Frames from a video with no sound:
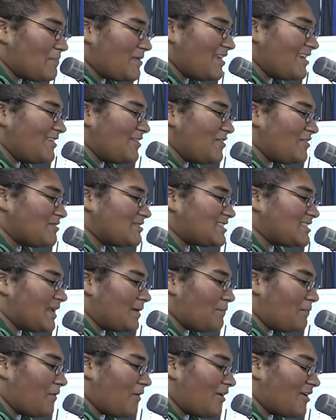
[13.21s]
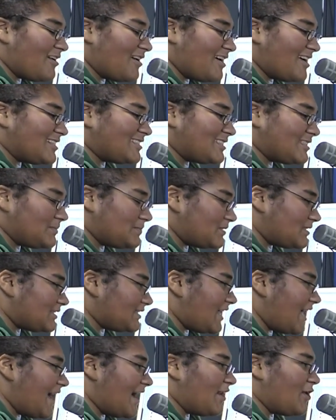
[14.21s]
Being, you know what I'm saying, part of uh, Slip and
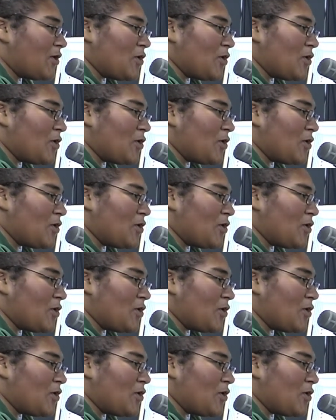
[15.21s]
Slide,